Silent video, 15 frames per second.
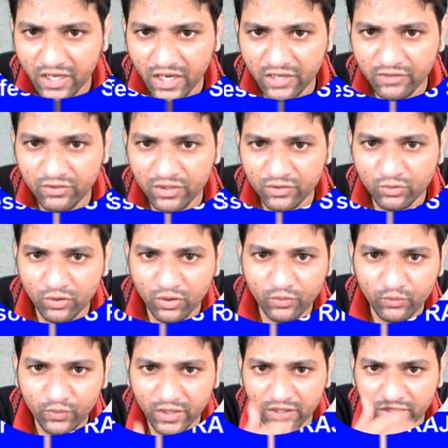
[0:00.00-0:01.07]
I will go
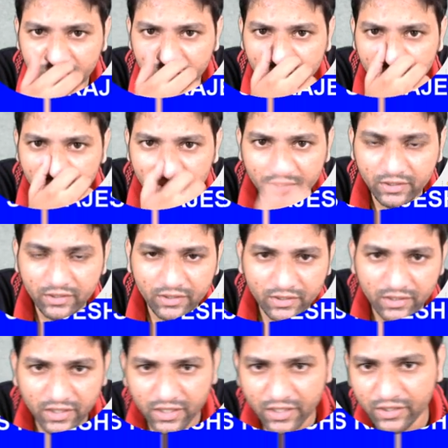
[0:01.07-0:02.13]
for
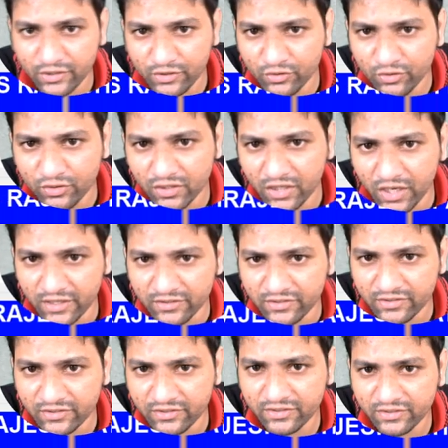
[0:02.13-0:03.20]
new
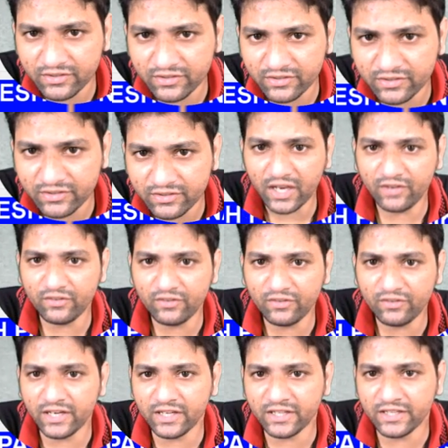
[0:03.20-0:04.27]
class. I will
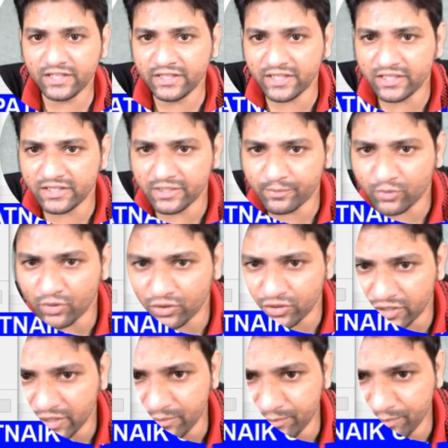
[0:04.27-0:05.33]
directly tell the
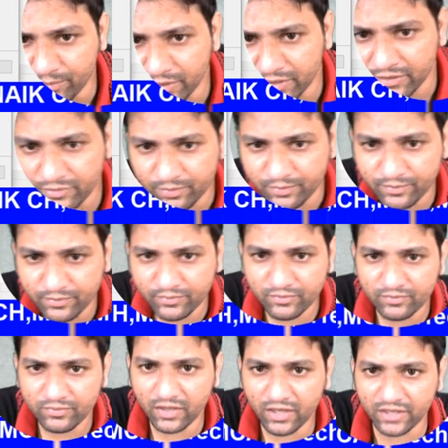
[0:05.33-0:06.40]
program, please
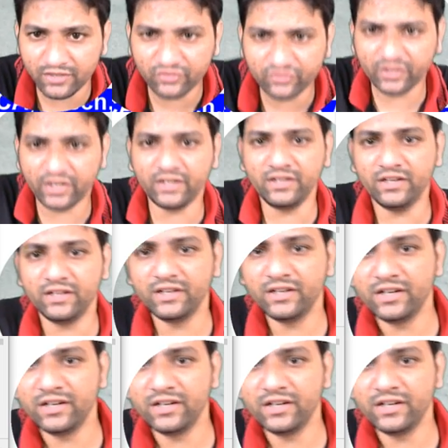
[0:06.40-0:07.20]
understand.